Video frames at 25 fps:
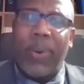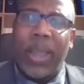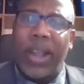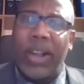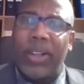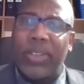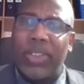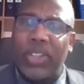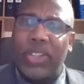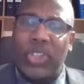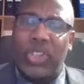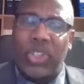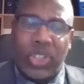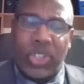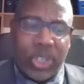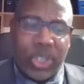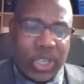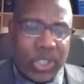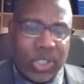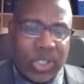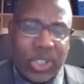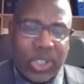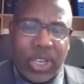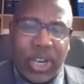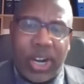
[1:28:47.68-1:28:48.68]
wear the
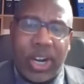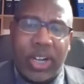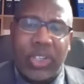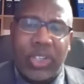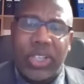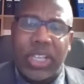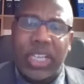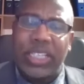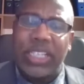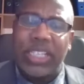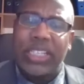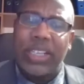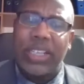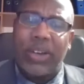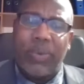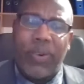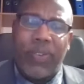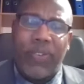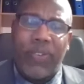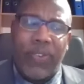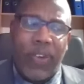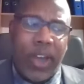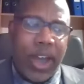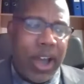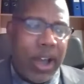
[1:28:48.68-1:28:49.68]
skirt. This is
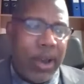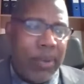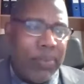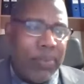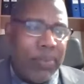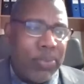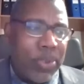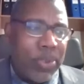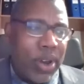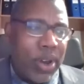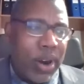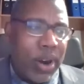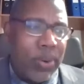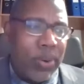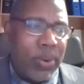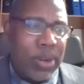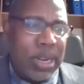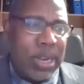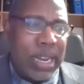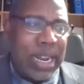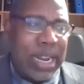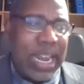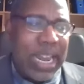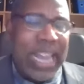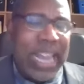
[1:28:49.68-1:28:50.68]
our
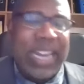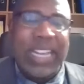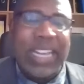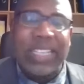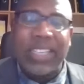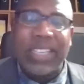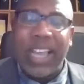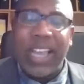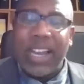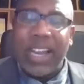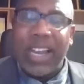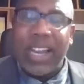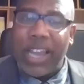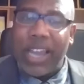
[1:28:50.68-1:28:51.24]
ladies.